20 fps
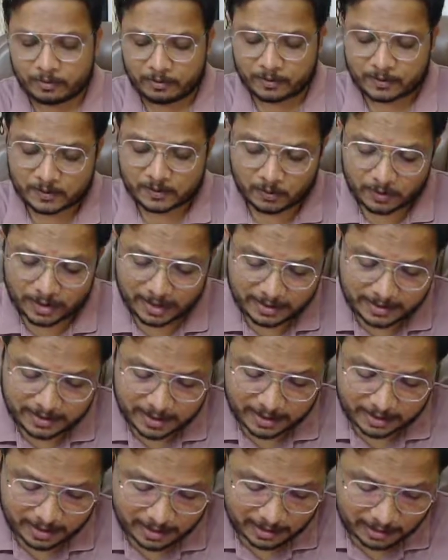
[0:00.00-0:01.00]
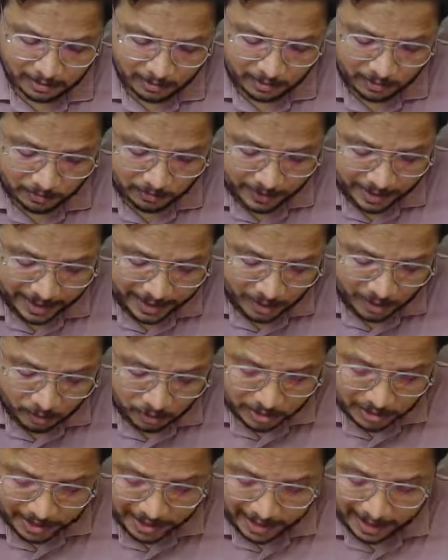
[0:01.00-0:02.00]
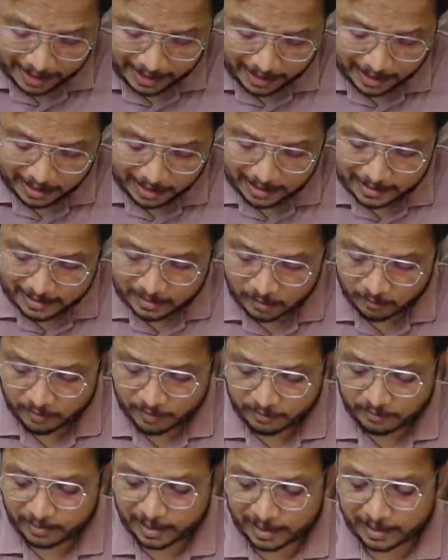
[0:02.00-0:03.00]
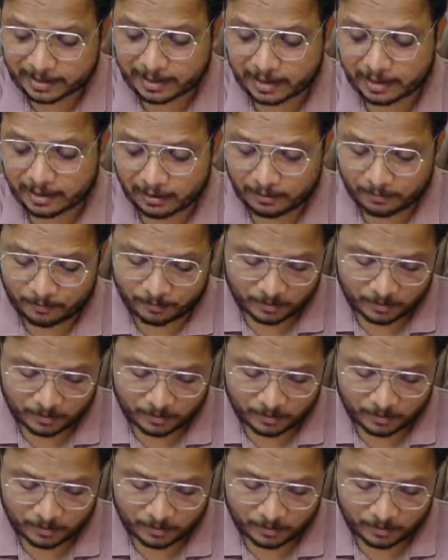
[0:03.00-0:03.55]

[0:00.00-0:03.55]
So in general, we have three categories of reflector: